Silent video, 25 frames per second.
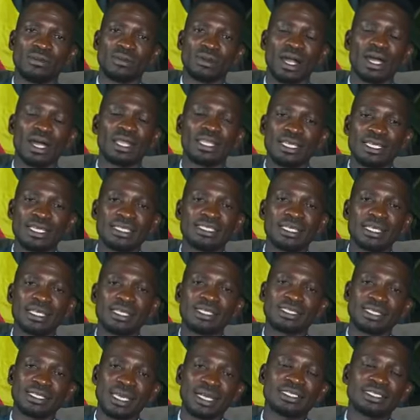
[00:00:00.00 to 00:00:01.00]
can
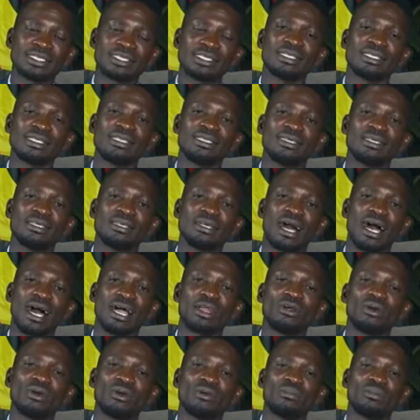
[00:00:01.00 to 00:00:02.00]
easily succeed
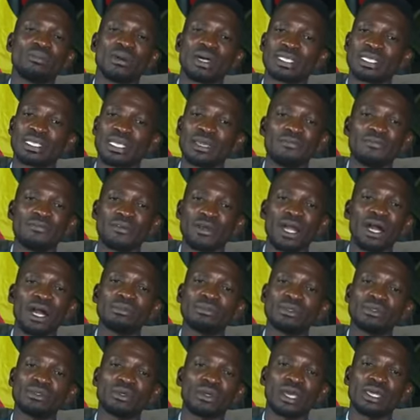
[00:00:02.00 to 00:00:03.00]
alone. But if we
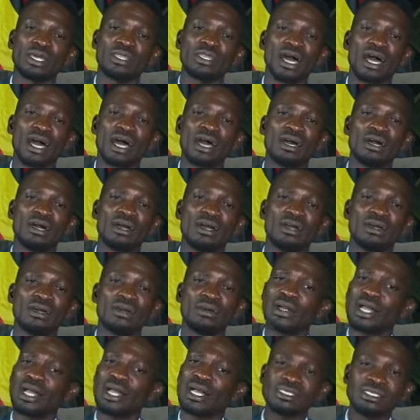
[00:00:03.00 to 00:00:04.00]
come together,
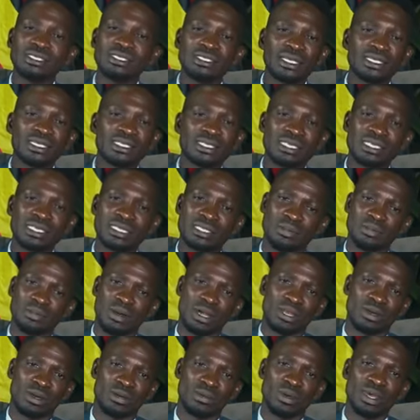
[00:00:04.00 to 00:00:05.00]
we can chase this
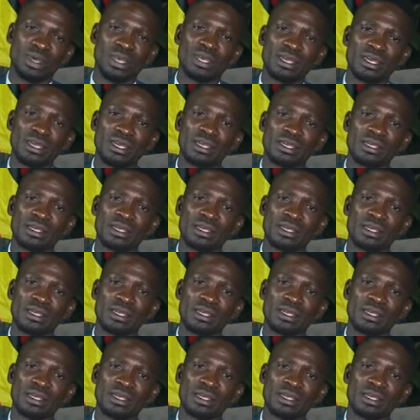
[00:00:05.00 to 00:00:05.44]
man away.